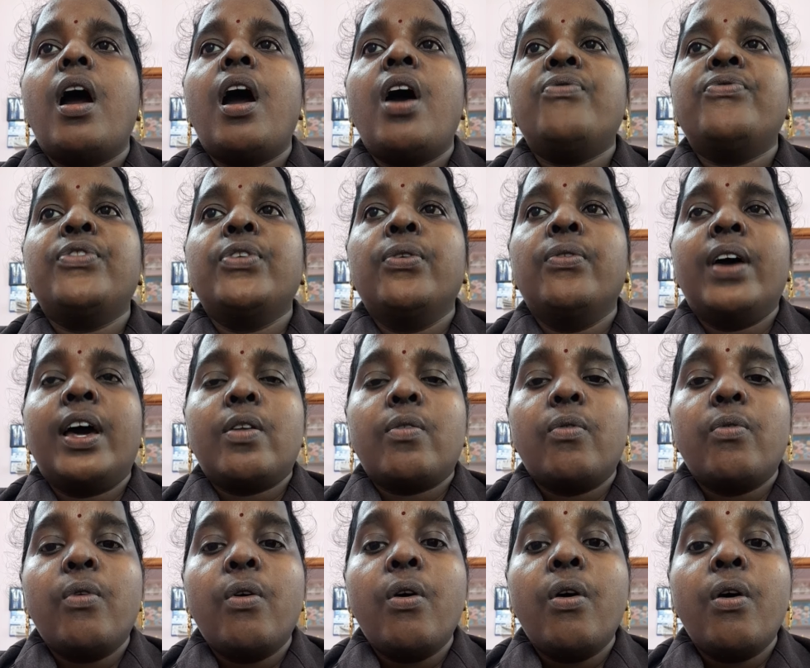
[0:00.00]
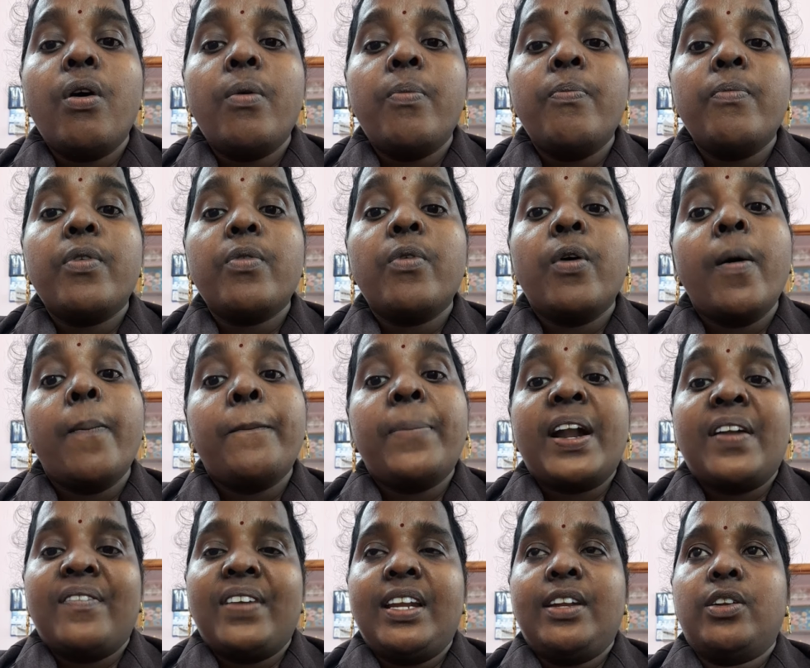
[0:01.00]
of your
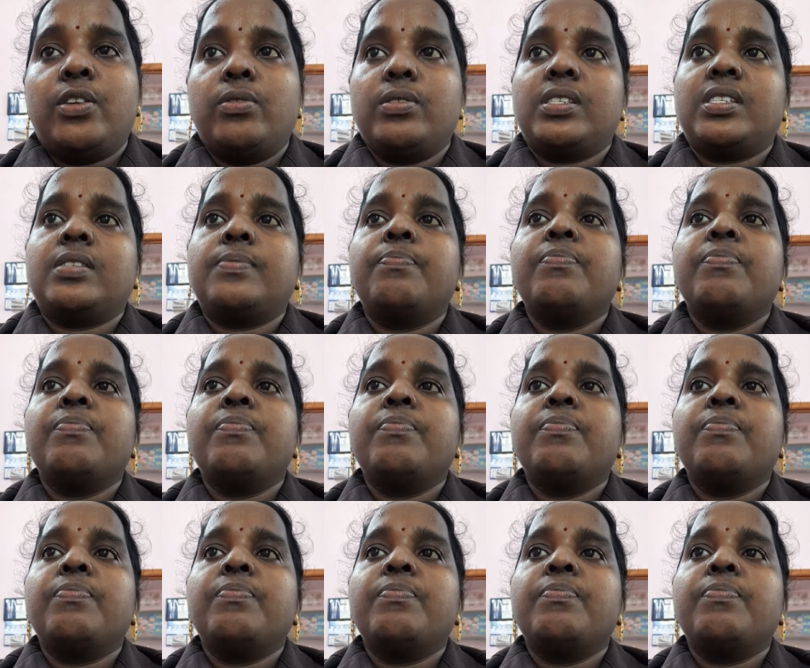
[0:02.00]
open windows.